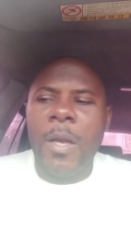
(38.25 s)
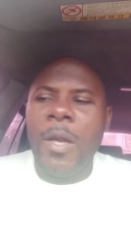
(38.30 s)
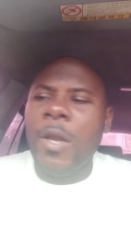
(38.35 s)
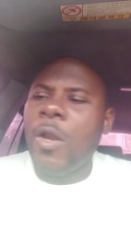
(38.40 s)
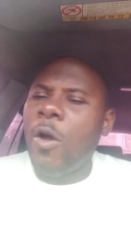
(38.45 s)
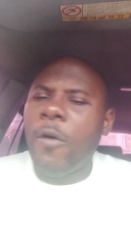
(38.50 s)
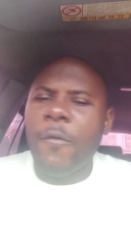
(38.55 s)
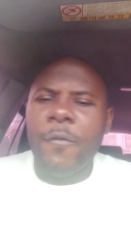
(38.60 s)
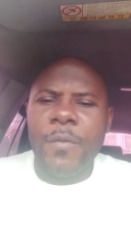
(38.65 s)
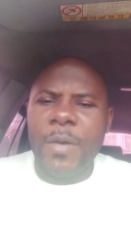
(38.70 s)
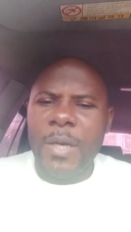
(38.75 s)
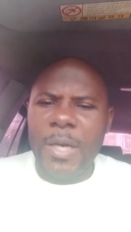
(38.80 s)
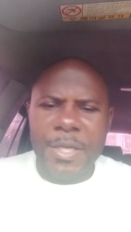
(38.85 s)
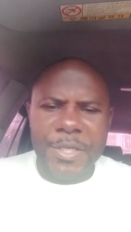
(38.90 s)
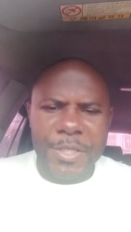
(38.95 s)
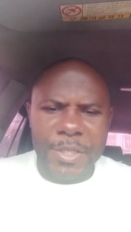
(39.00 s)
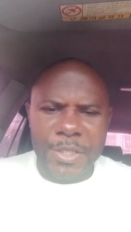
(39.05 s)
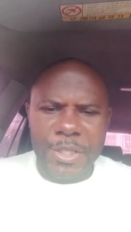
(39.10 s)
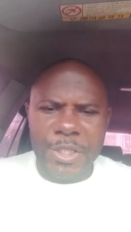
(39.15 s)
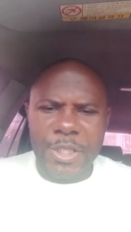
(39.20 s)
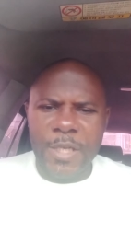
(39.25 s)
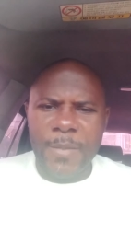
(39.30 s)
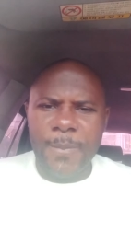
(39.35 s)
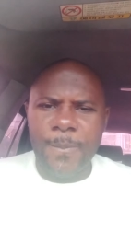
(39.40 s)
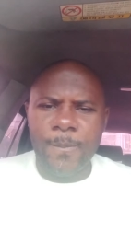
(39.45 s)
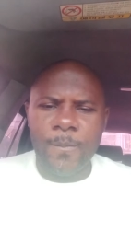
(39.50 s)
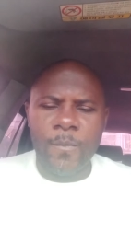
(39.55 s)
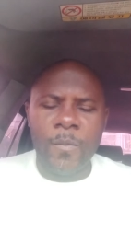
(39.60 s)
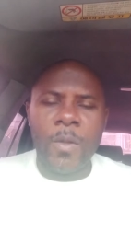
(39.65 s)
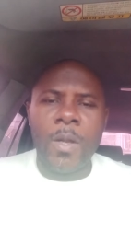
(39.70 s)
a love relationship
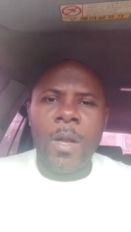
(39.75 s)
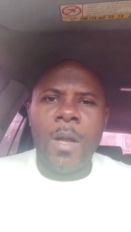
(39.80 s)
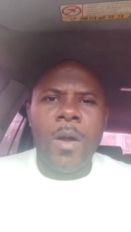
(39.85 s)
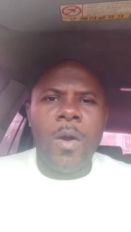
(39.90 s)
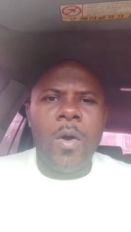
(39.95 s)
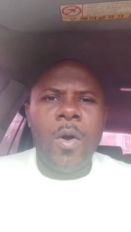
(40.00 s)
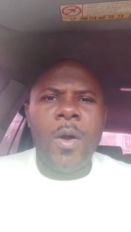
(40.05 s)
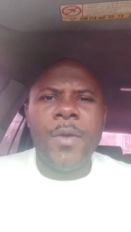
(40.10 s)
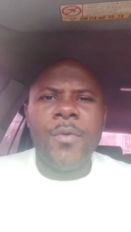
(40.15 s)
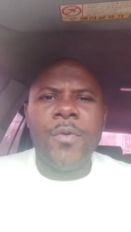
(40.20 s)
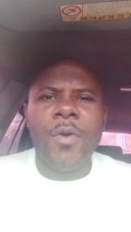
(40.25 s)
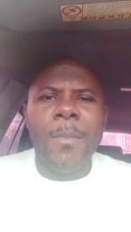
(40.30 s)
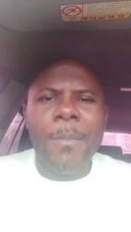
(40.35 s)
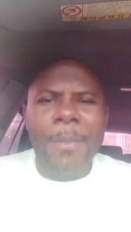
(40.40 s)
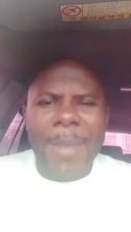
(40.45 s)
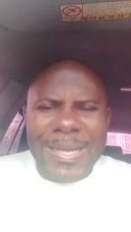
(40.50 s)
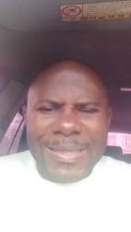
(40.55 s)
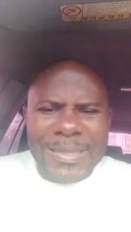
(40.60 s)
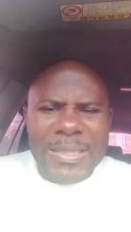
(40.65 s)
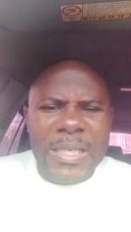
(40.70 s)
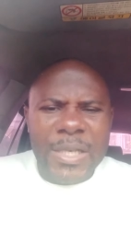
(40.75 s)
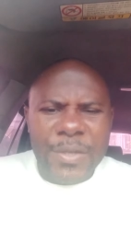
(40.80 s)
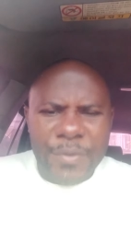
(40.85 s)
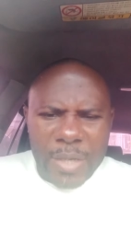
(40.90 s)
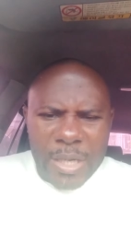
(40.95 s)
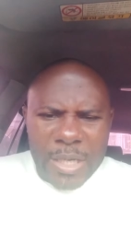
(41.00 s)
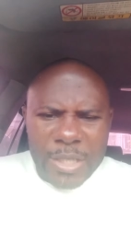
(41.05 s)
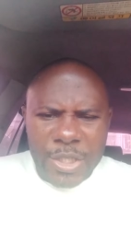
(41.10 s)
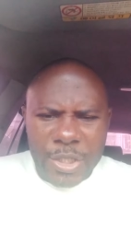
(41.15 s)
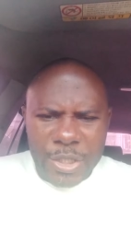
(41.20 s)
or a romantic
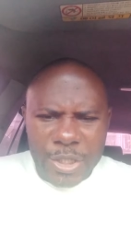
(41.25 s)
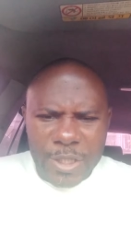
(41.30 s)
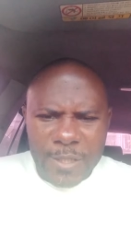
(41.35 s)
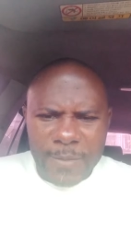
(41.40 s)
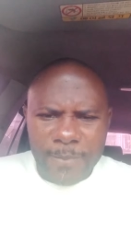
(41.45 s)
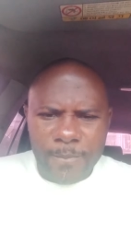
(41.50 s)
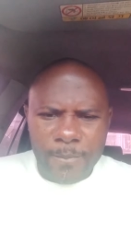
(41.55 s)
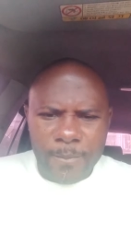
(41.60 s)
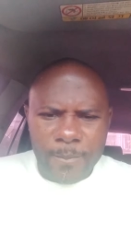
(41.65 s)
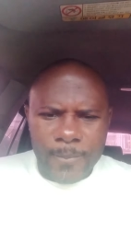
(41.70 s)
relationship.